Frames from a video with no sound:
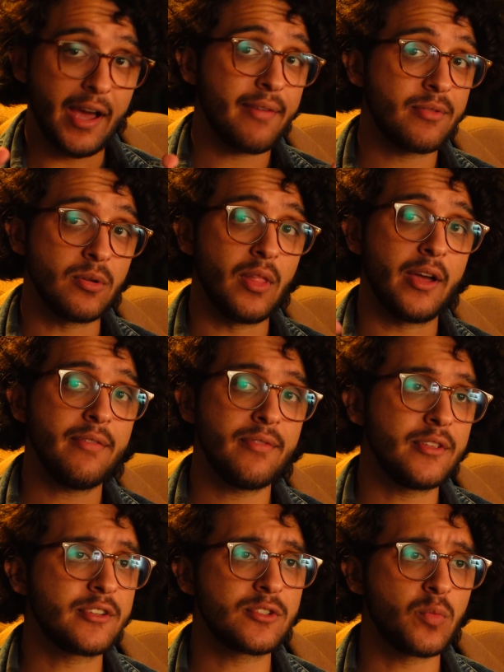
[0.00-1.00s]
afterlife,
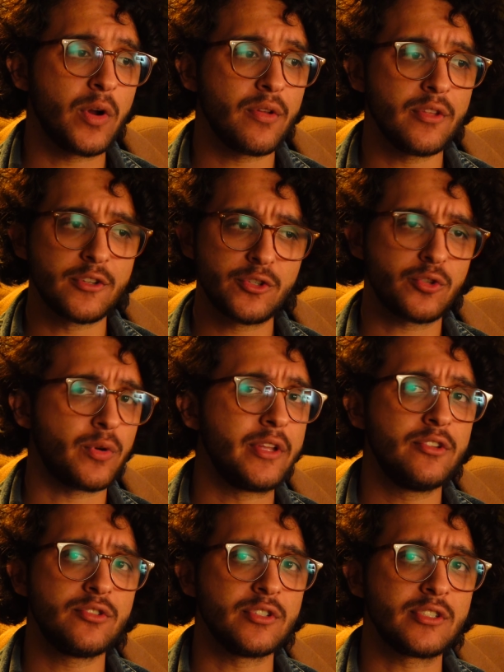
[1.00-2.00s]
this is where the
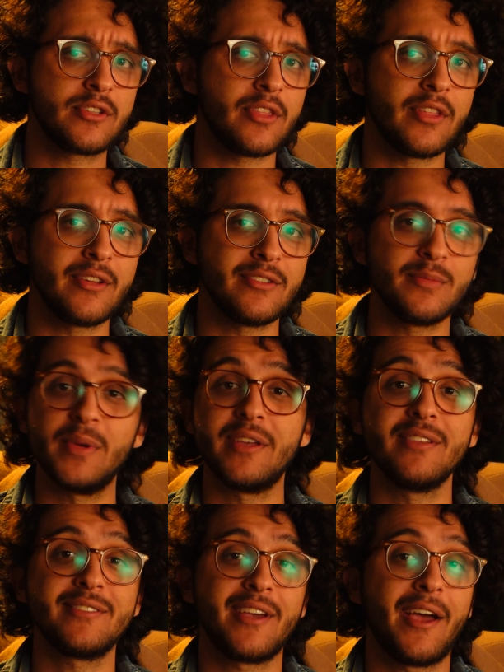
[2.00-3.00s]
strangest things
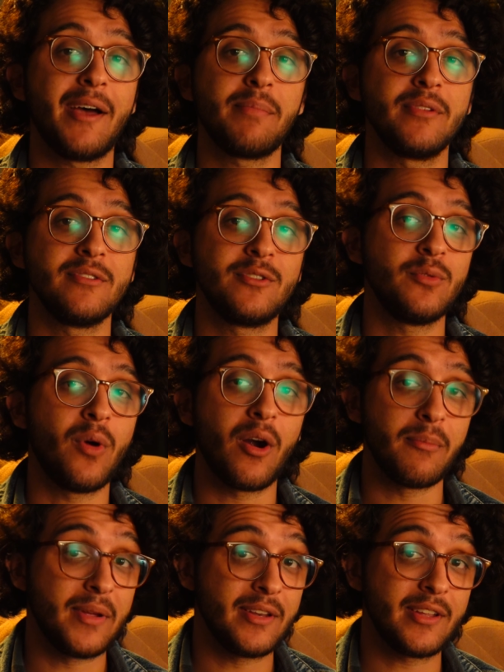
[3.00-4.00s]
begin to happen to
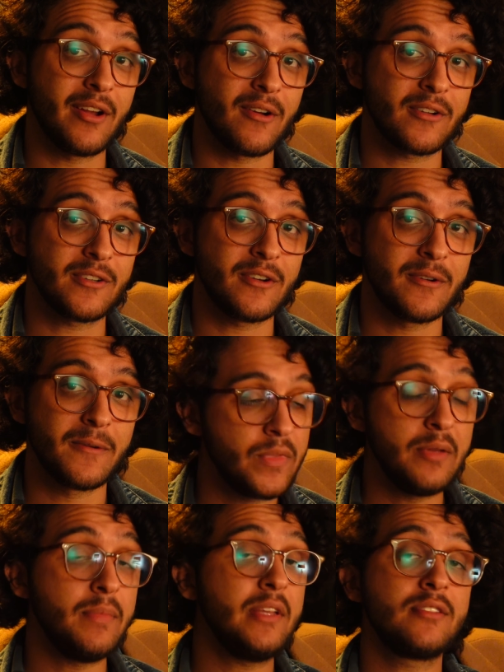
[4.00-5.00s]
our main character.
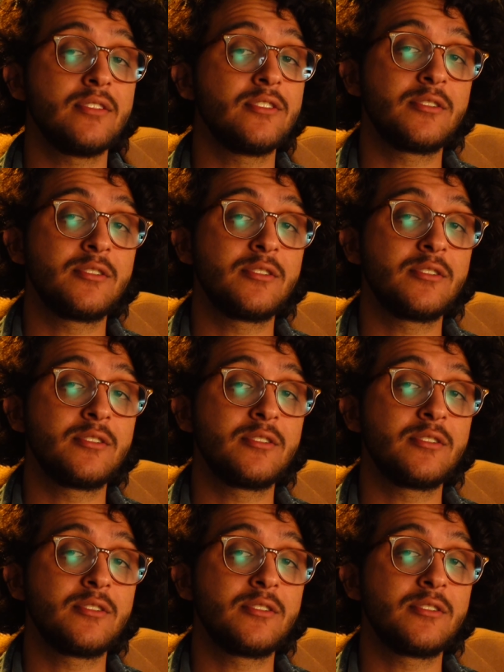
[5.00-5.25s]
He meets and